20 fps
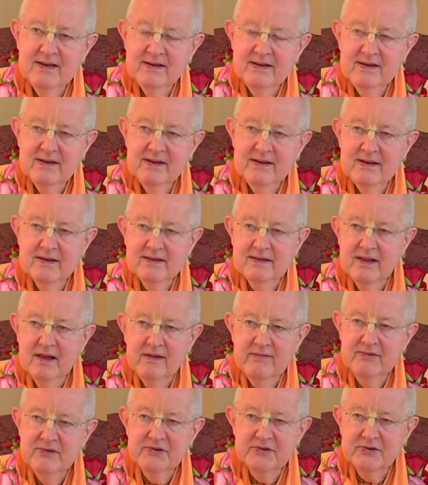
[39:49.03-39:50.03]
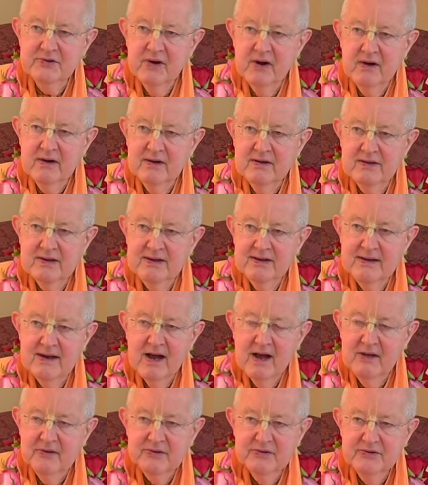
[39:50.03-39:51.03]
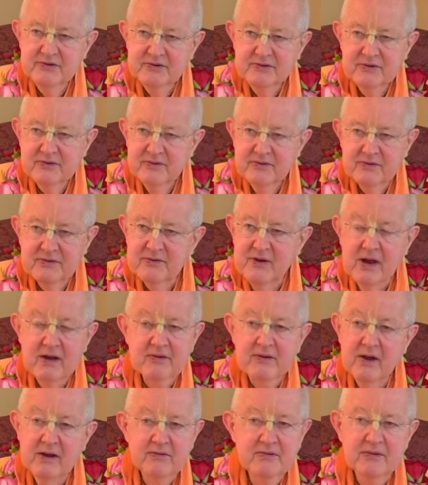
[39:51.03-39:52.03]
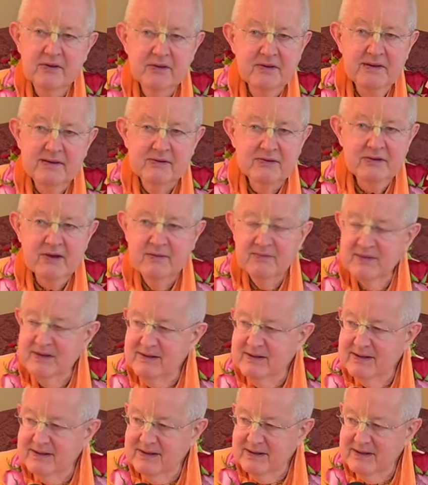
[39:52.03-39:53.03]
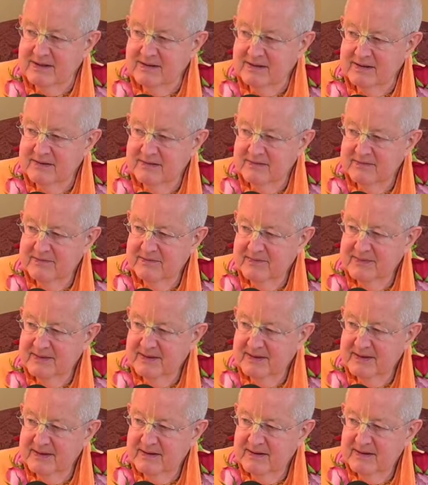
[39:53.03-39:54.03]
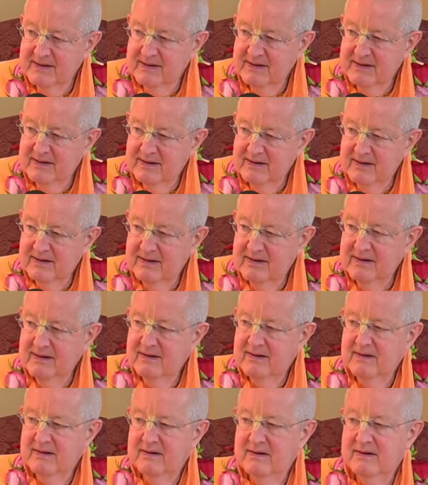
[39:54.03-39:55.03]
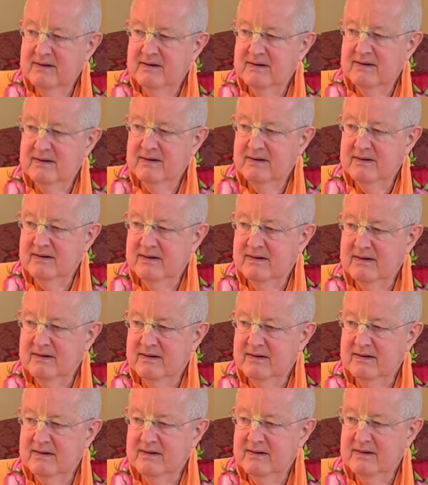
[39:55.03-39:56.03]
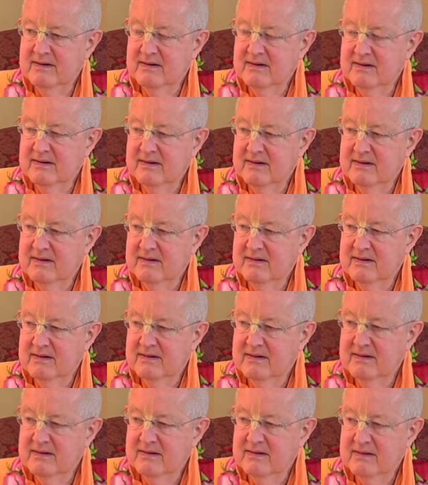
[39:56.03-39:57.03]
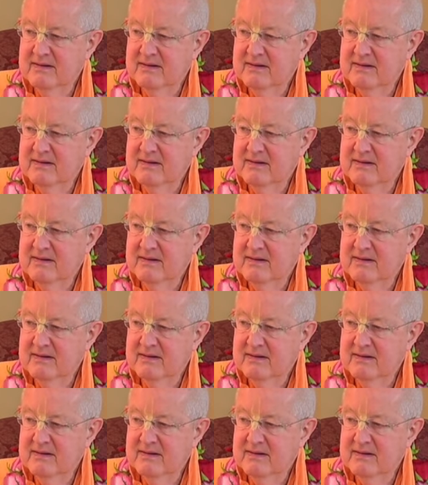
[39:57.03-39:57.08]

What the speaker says: Love is stronger than knowledge, or something like that? The principle of love has to be strong, superior to principle of knowledge.